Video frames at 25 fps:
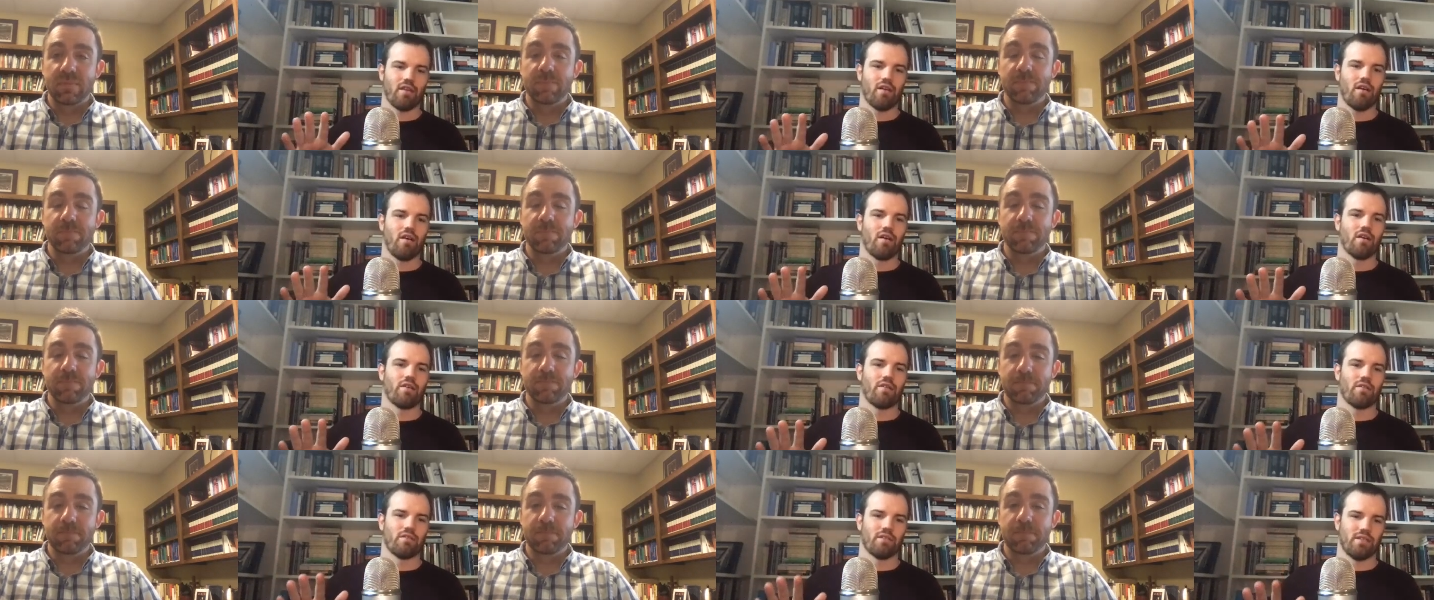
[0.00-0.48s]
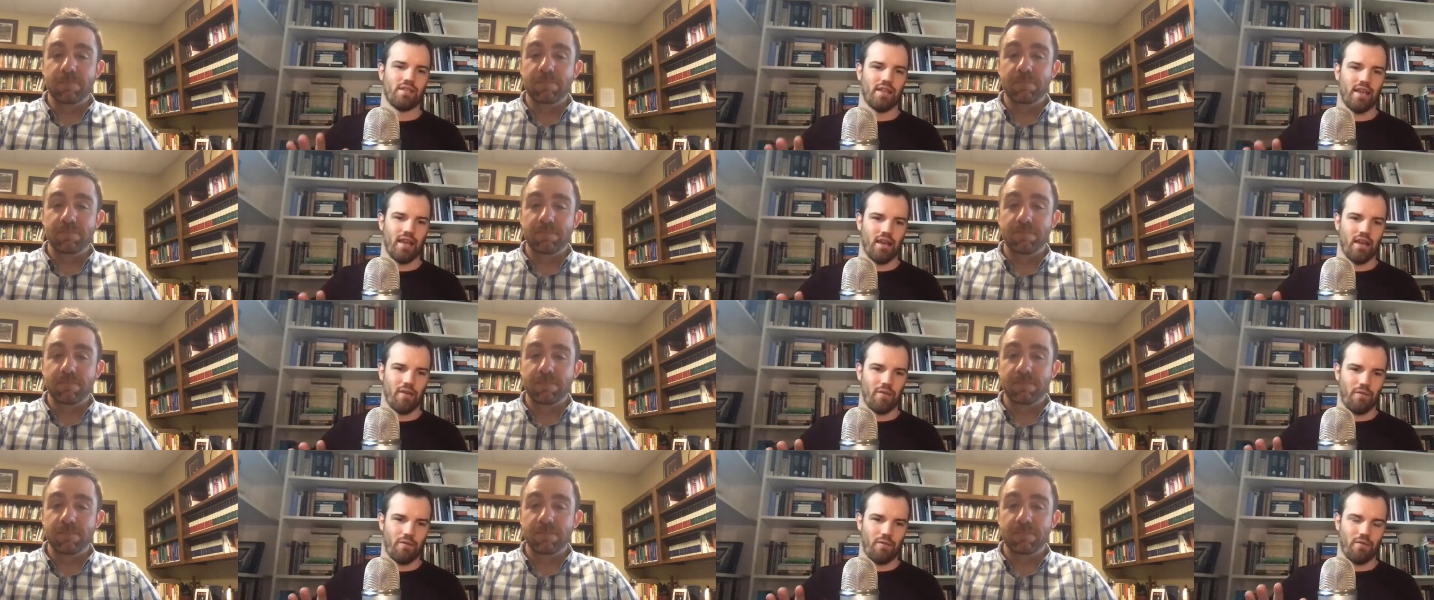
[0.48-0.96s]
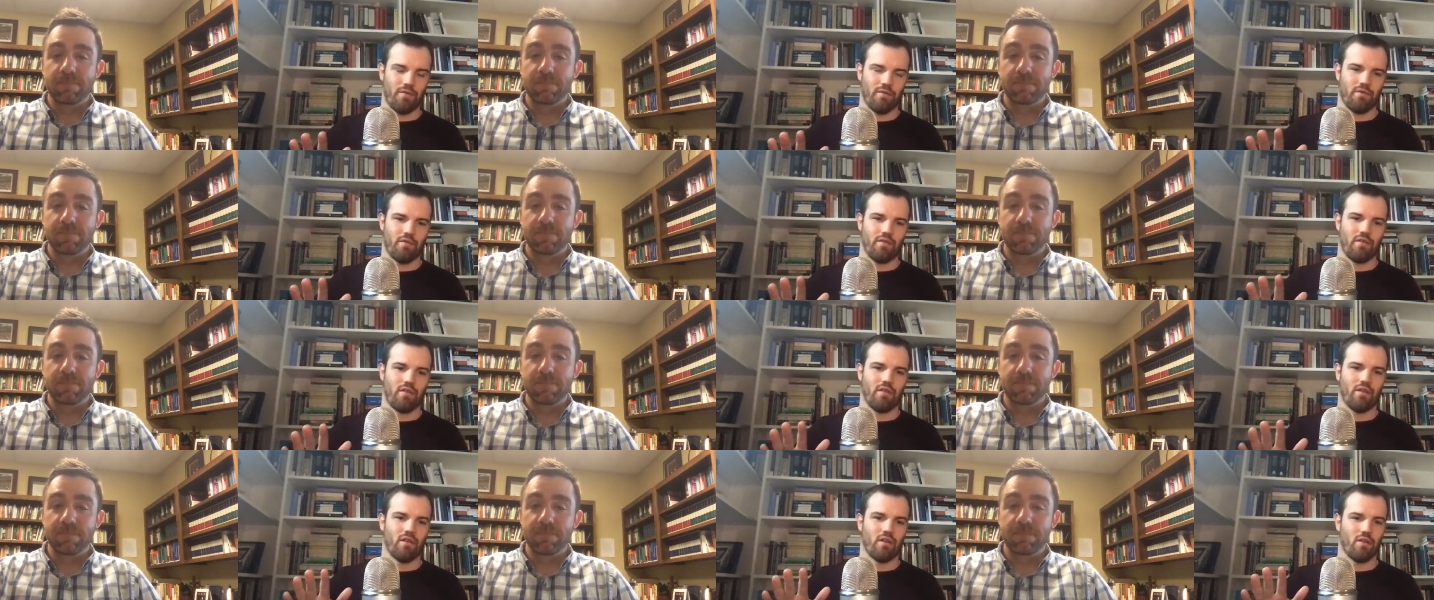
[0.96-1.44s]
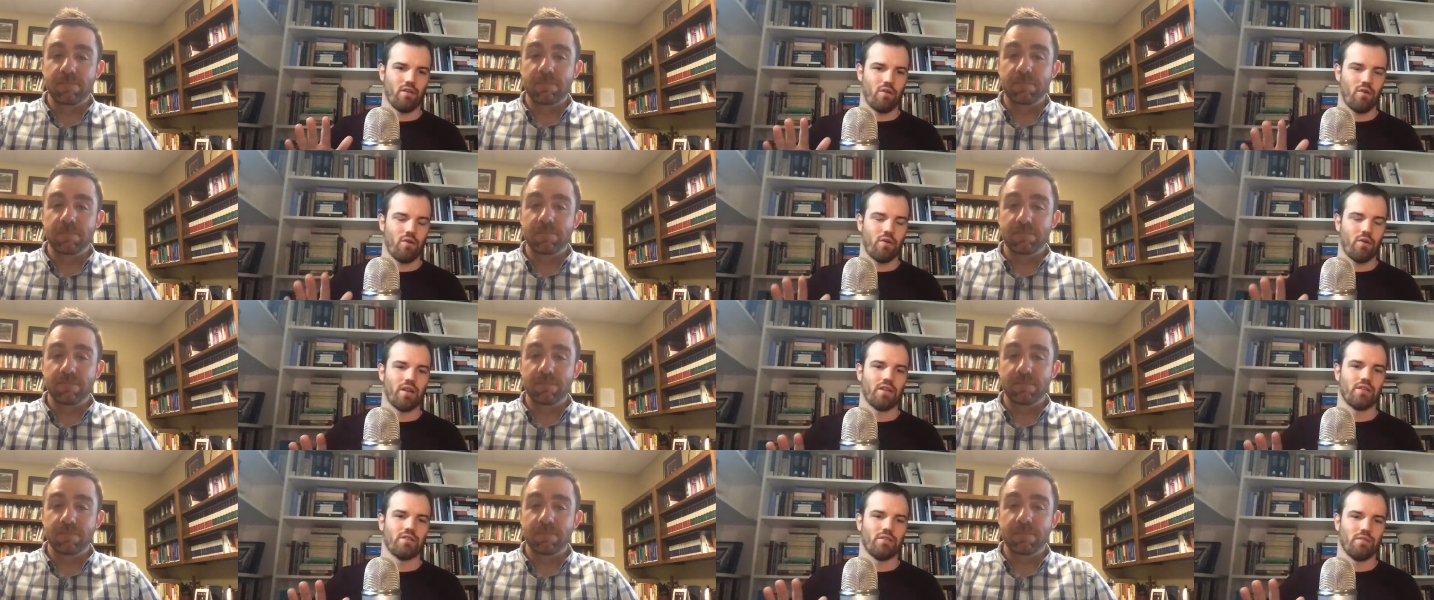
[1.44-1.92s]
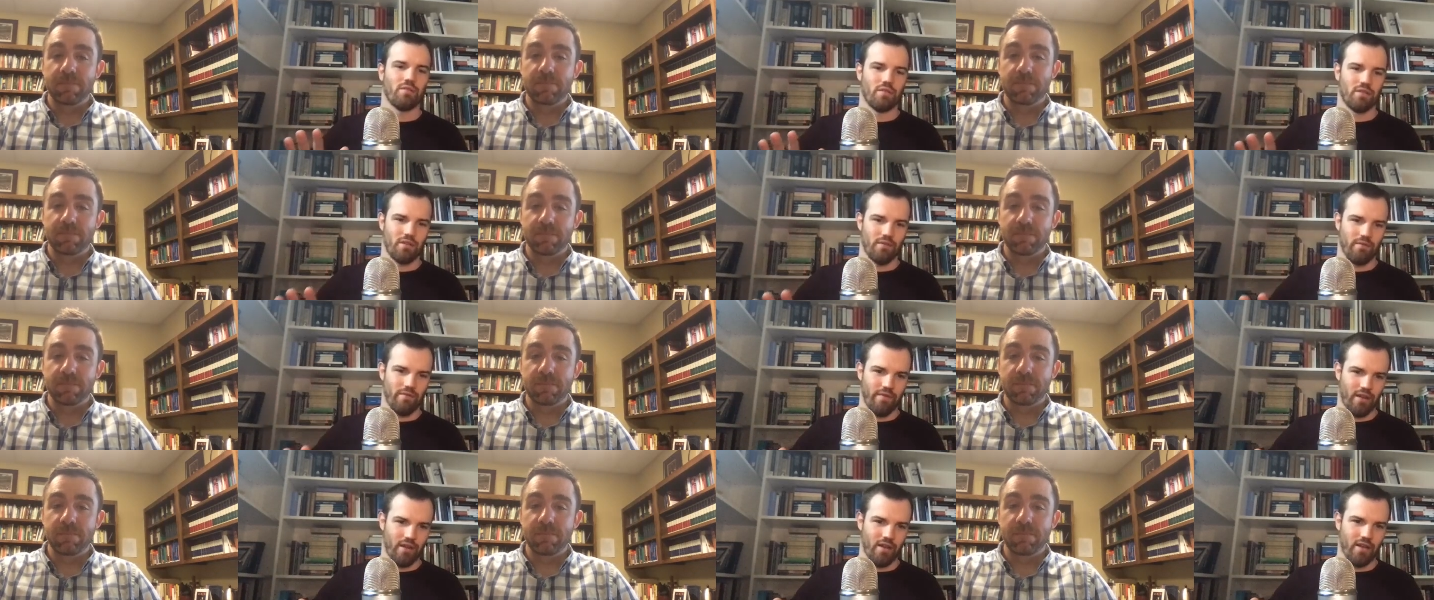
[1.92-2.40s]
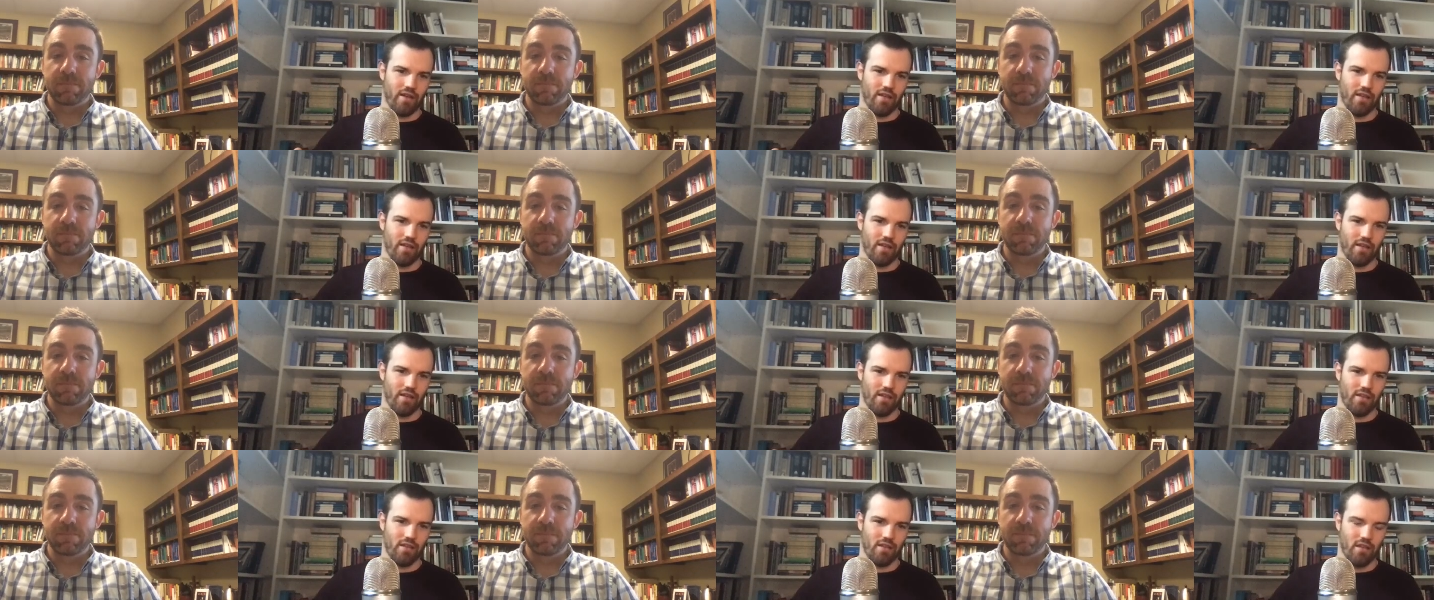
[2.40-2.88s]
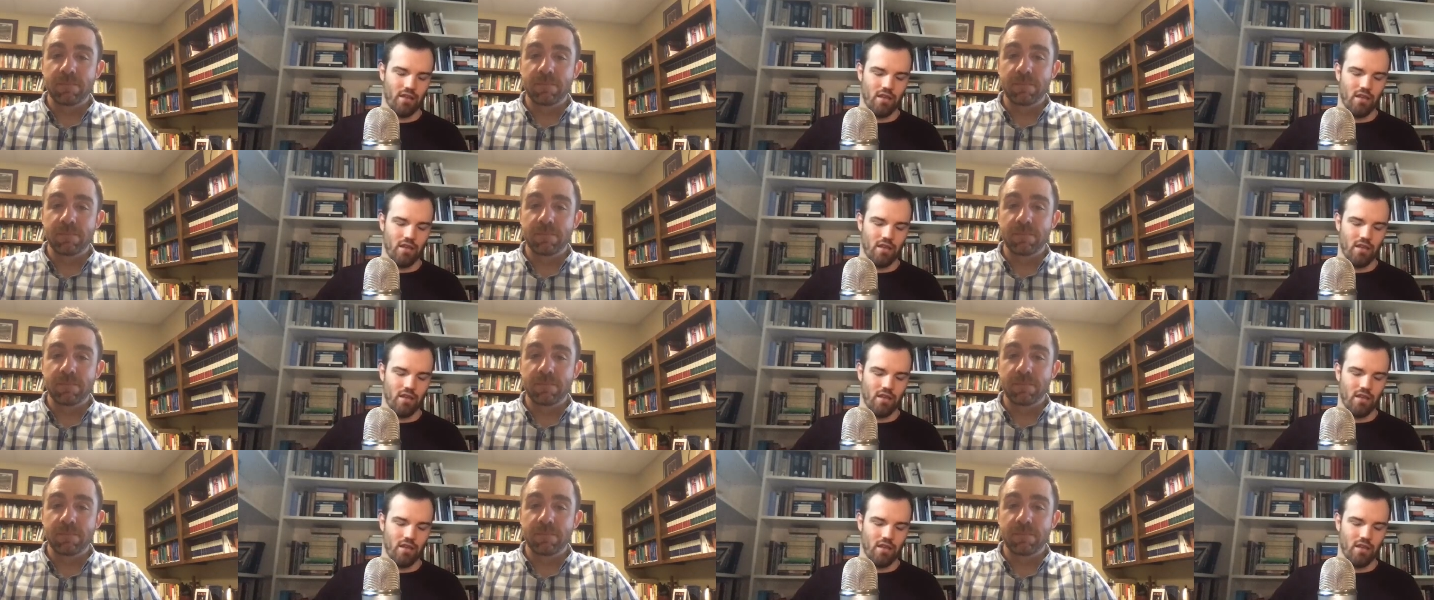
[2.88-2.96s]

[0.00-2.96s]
Speaker 1: conquers death according to his divinity,